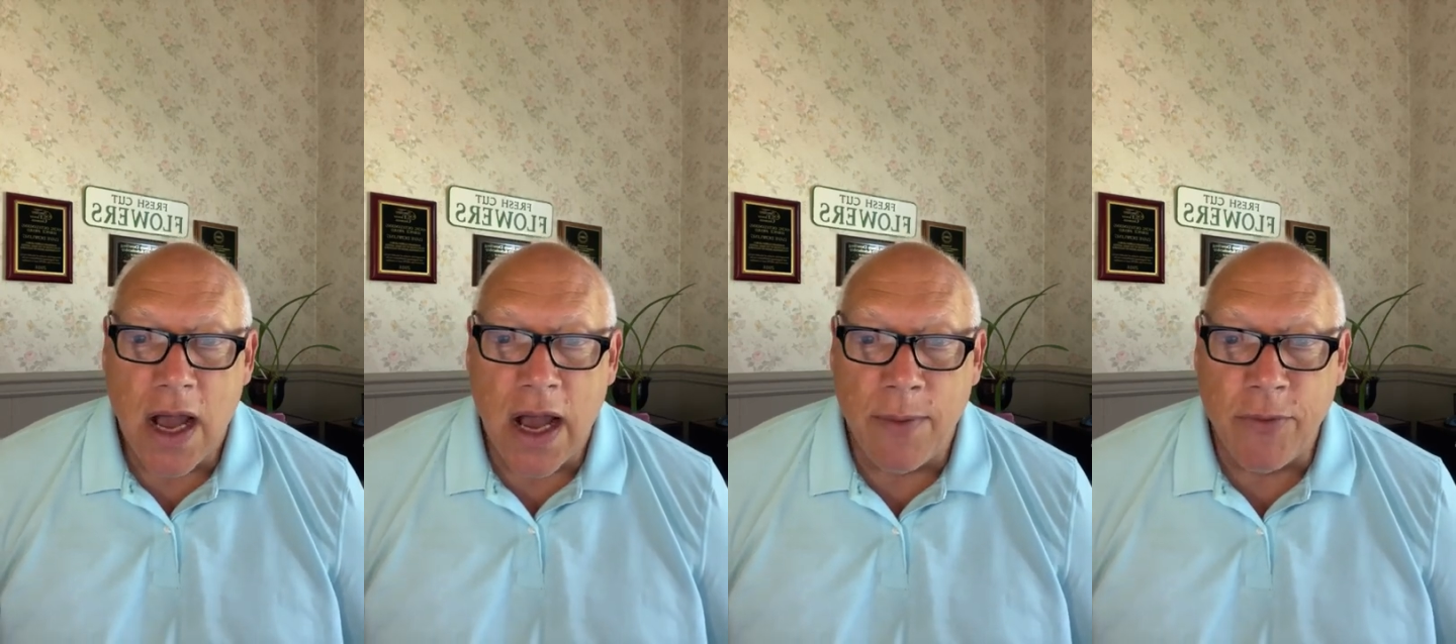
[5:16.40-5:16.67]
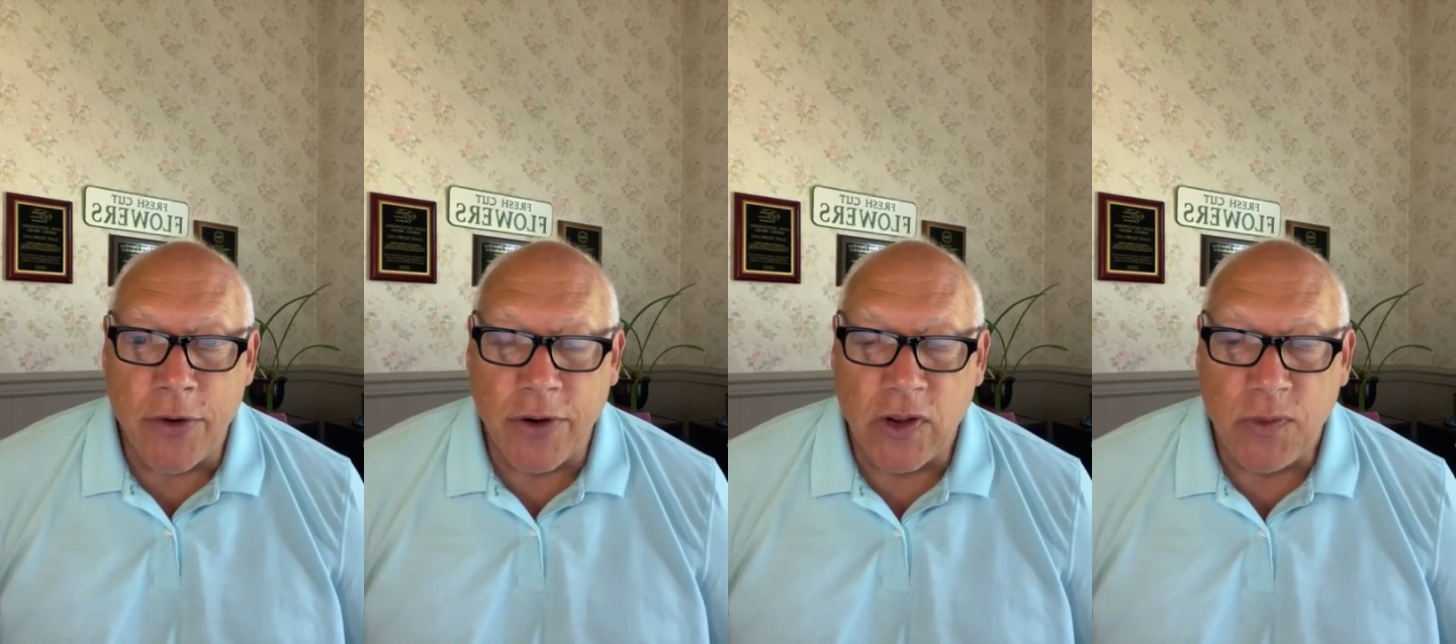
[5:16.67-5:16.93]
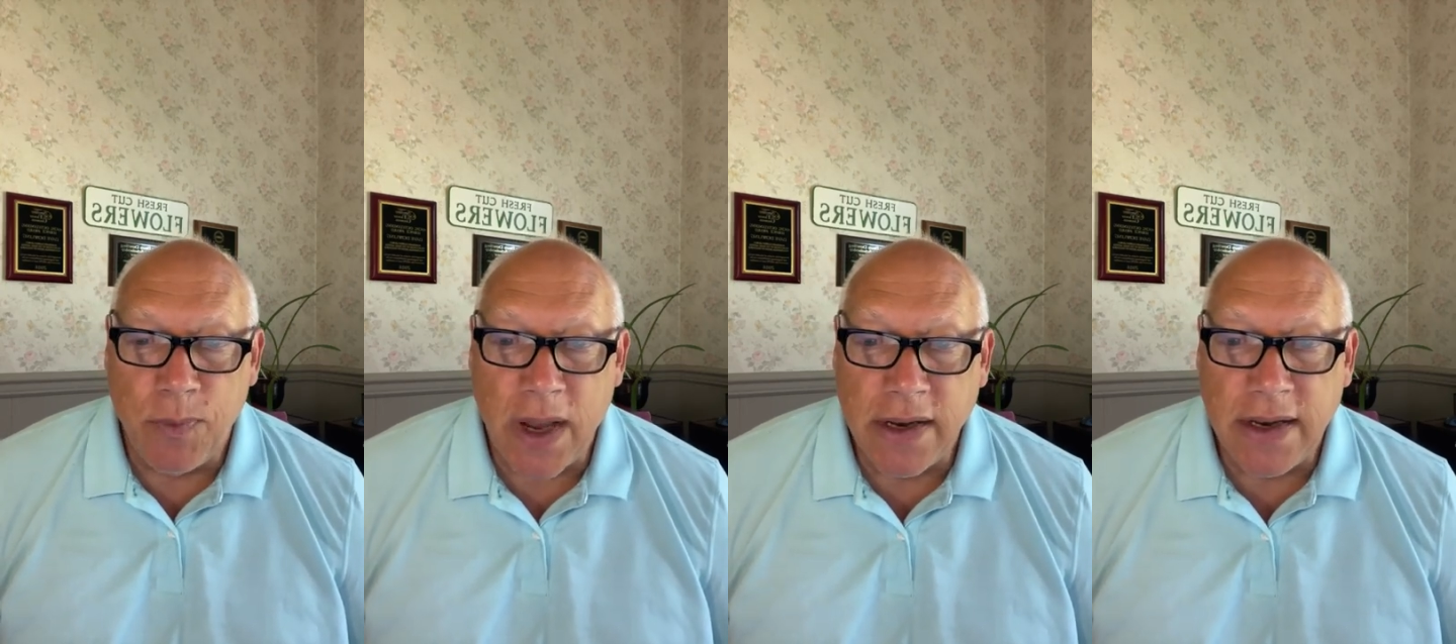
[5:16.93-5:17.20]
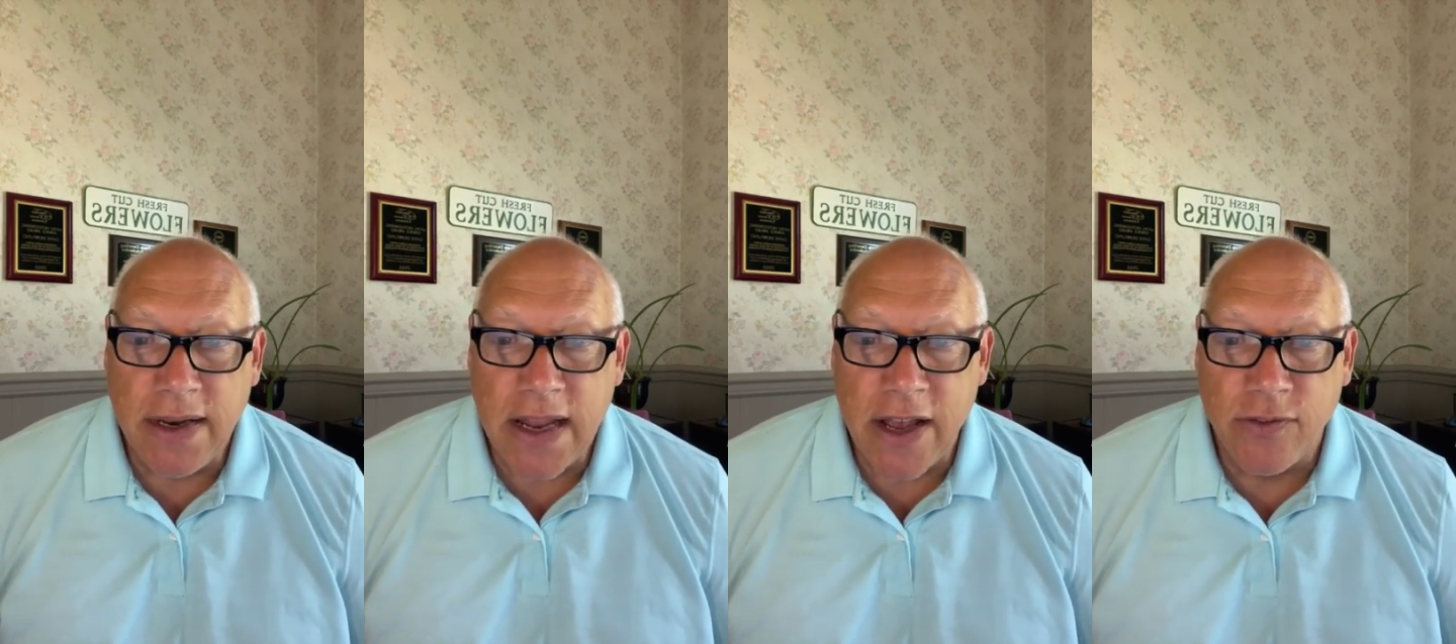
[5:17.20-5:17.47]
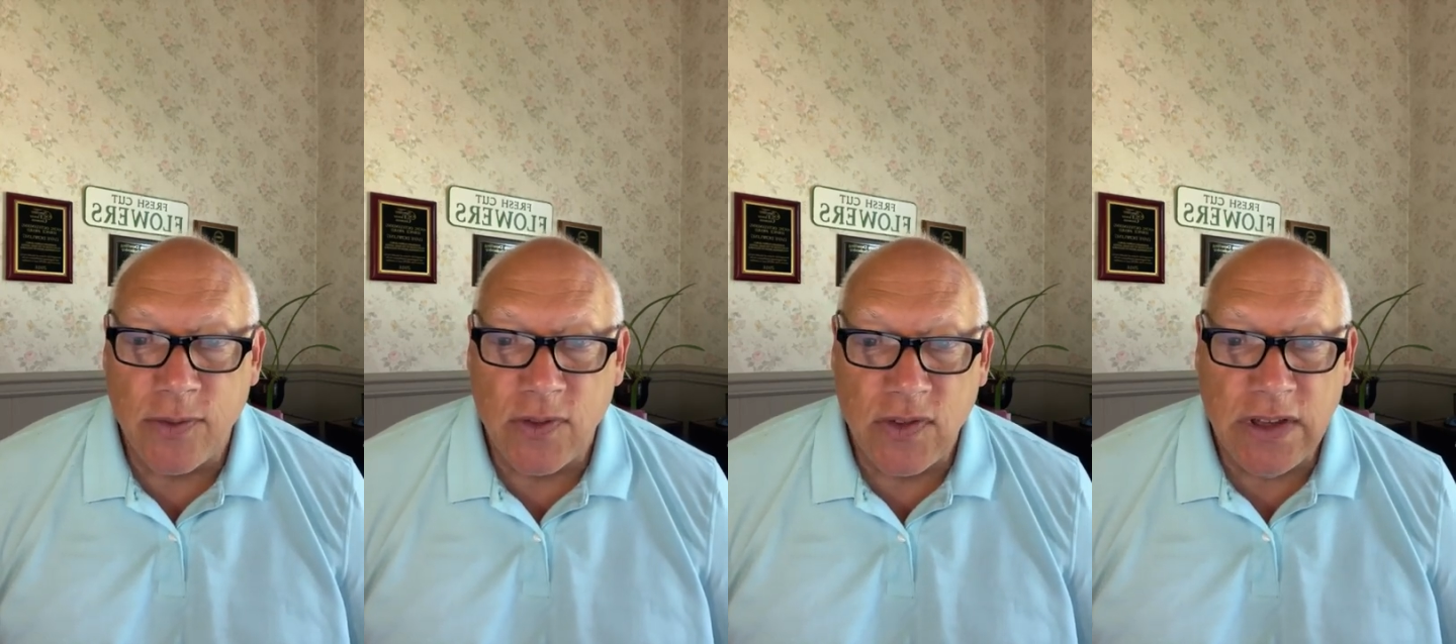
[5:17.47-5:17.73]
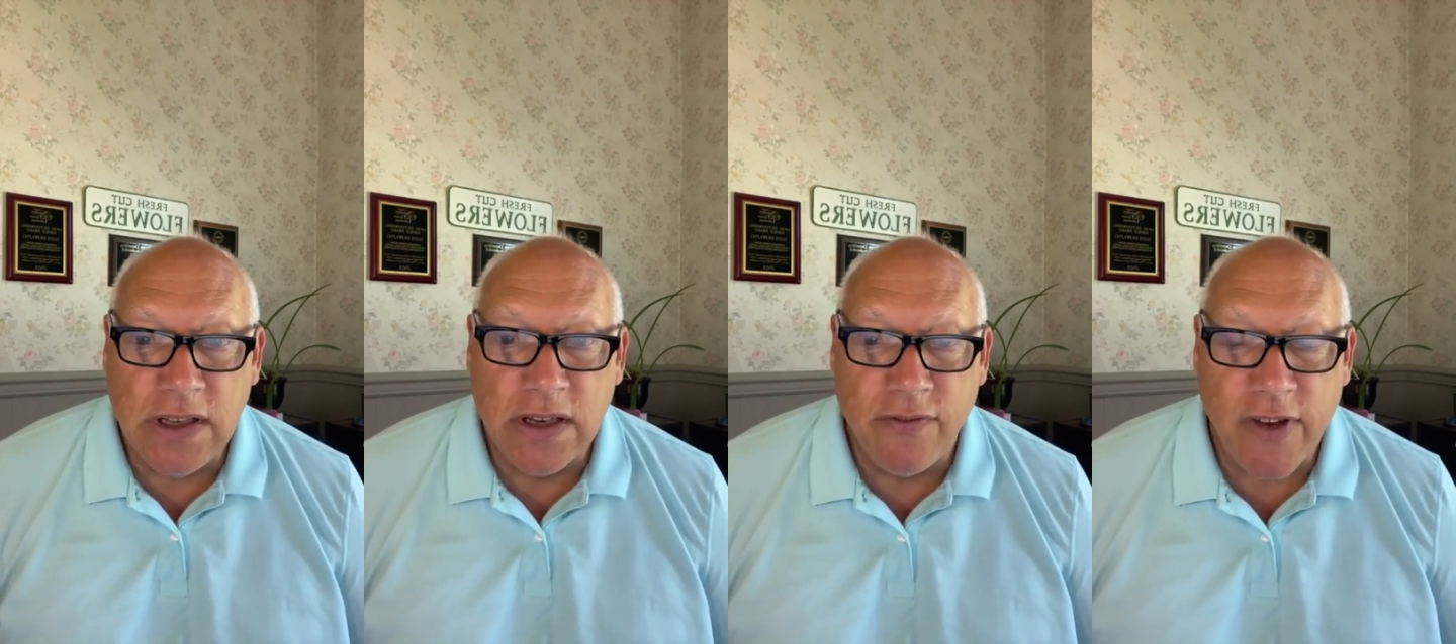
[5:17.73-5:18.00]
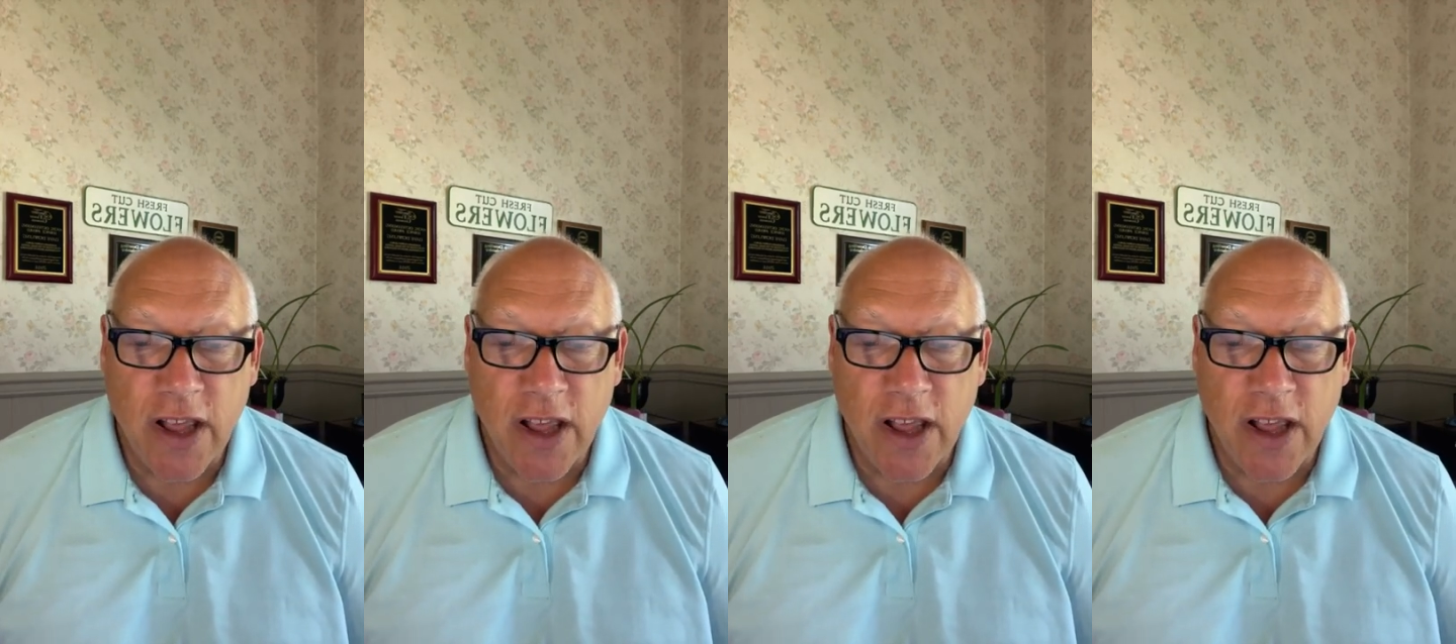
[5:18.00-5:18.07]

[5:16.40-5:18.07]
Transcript: Um, they're expecting to have some seed